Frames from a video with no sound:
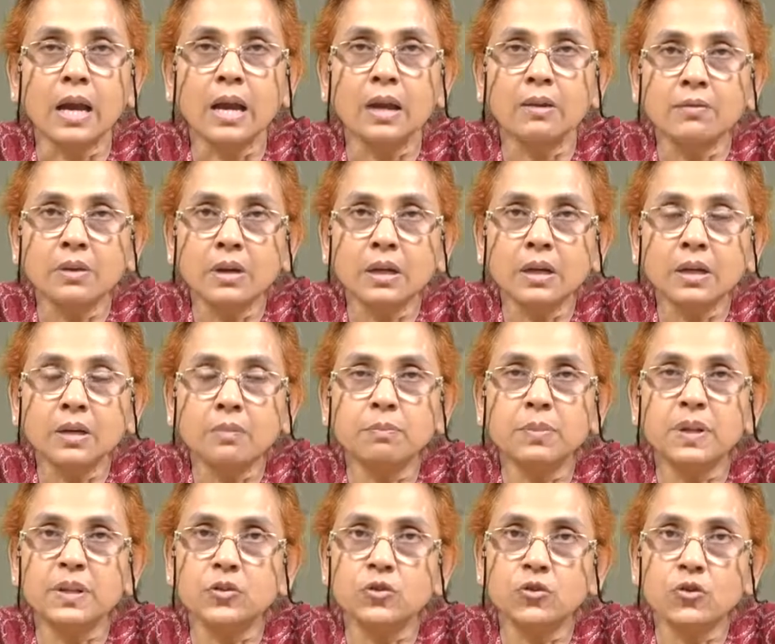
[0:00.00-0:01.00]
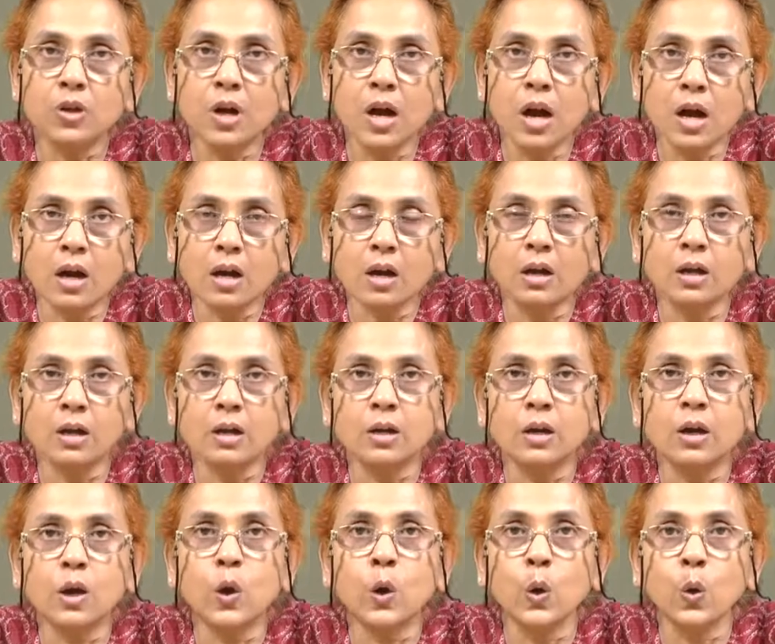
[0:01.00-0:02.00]
heavily patriarchal
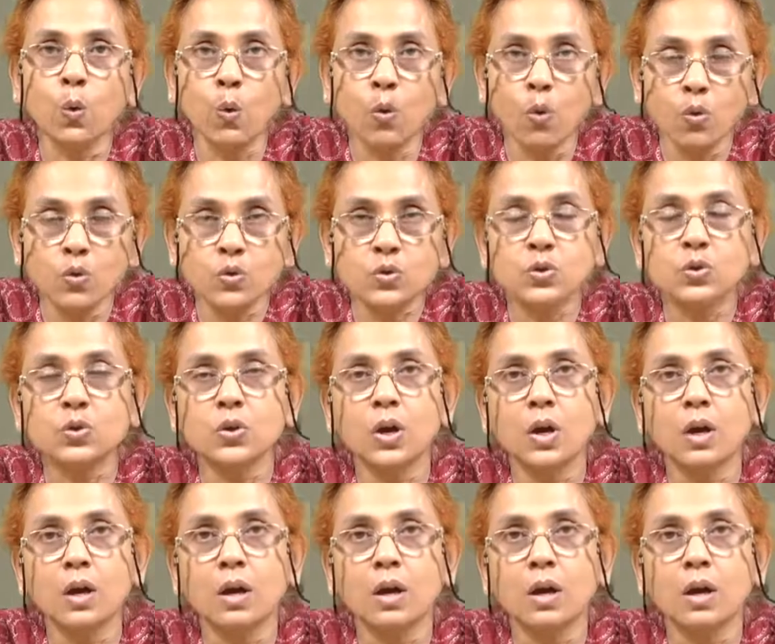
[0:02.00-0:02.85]
closed